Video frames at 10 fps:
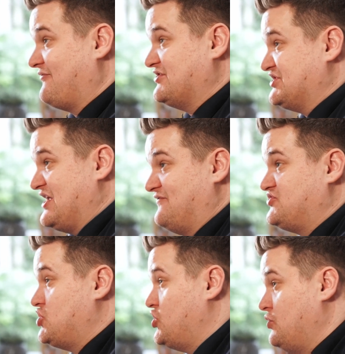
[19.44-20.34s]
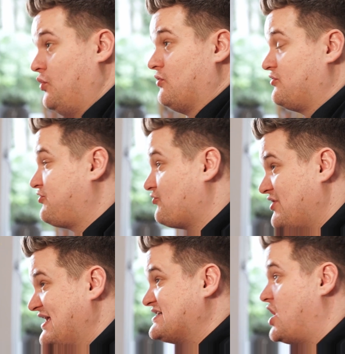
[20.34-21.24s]
and receive two or
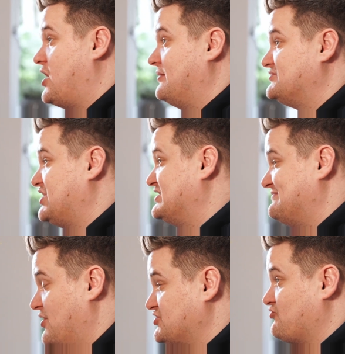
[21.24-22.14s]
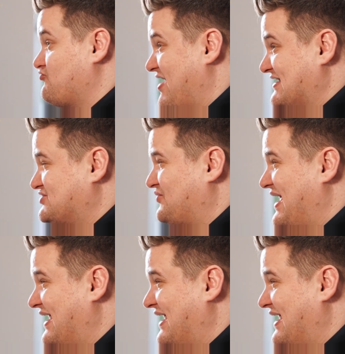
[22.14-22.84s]
three times as much rental